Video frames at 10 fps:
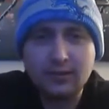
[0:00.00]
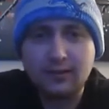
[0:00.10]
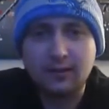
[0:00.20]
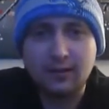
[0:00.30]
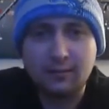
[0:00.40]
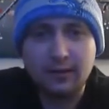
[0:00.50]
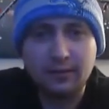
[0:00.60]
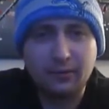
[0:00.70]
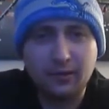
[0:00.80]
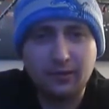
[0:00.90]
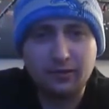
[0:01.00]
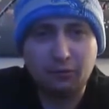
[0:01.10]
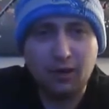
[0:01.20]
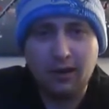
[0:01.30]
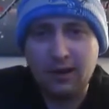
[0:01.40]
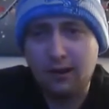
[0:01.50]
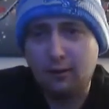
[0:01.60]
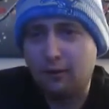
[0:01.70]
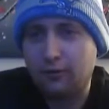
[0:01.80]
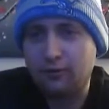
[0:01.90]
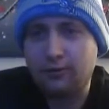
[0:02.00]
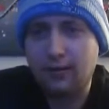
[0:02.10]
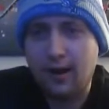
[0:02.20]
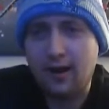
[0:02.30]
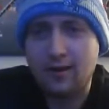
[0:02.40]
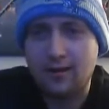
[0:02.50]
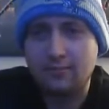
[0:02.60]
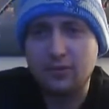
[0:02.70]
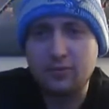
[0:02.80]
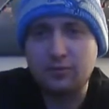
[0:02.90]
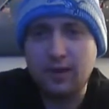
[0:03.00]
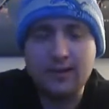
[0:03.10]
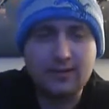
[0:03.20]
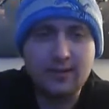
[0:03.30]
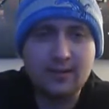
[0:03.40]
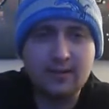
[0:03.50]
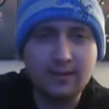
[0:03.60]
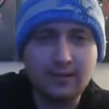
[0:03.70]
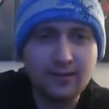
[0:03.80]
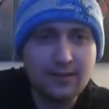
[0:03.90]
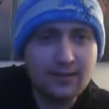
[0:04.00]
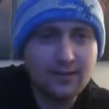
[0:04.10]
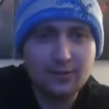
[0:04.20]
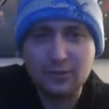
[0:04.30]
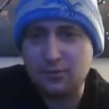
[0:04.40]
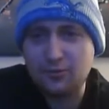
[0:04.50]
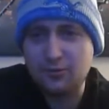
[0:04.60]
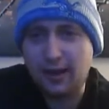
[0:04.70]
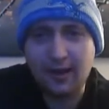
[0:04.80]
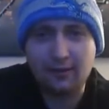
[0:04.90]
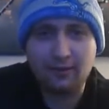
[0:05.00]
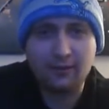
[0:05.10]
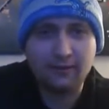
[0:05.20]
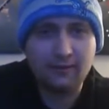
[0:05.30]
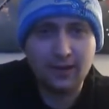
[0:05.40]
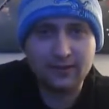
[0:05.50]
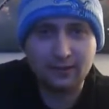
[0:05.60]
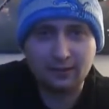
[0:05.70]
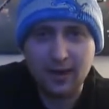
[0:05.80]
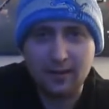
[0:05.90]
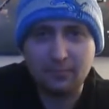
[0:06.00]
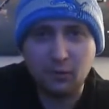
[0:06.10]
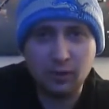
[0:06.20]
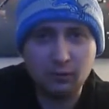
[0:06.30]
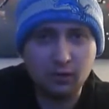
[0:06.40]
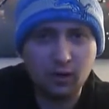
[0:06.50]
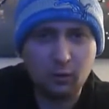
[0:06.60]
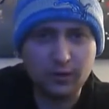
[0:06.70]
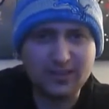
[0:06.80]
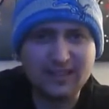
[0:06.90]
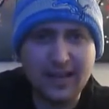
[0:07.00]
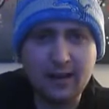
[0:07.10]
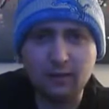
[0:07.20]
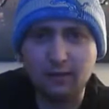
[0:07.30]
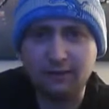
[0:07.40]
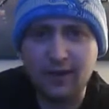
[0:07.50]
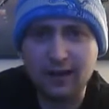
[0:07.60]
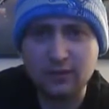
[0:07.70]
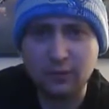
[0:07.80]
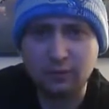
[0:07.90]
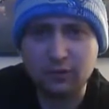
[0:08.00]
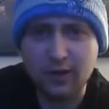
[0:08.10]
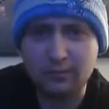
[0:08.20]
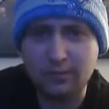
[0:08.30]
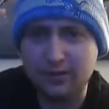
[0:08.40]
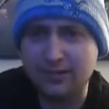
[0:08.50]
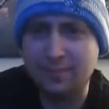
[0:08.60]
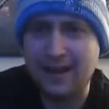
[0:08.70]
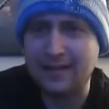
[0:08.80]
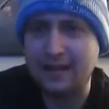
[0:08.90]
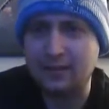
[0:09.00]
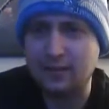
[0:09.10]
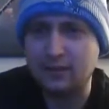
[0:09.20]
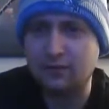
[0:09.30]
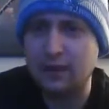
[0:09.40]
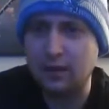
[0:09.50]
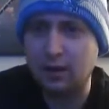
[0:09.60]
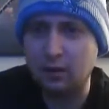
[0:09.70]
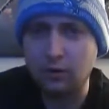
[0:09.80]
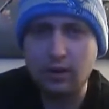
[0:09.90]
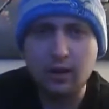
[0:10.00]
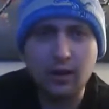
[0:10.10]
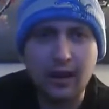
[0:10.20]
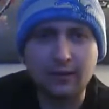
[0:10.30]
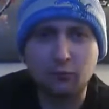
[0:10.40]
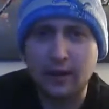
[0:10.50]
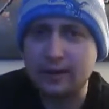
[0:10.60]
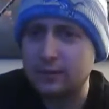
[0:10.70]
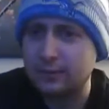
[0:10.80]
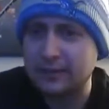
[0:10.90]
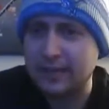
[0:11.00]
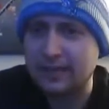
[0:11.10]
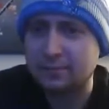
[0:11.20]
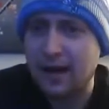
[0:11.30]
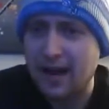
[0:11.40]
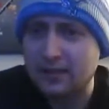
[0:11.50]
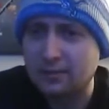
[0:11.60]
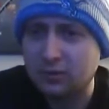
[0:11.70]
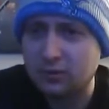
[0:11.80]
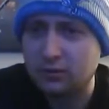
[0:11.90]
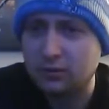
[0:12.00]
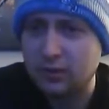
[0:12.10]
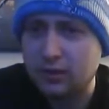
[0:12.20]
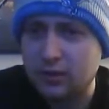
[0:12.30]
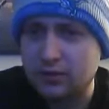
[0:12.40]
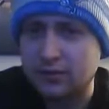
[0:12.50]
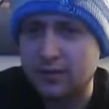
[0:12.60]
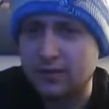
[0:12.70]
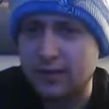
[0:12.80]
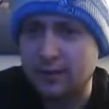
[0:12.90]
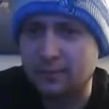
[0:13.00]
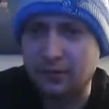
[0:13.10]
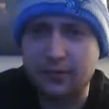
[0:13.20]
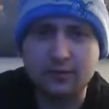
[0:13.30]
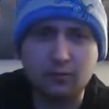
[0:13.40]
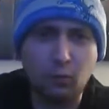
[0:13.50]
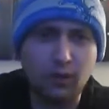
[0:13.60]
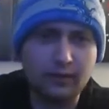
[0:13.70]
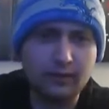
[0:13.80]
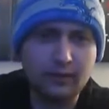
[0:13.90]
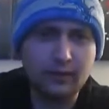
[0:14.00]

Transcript: mainly because right now I am too lazy to add all the effects and crap. But we will go with standard effects. We will try to put as many into this video and randomly as possible. Just an example, there's one.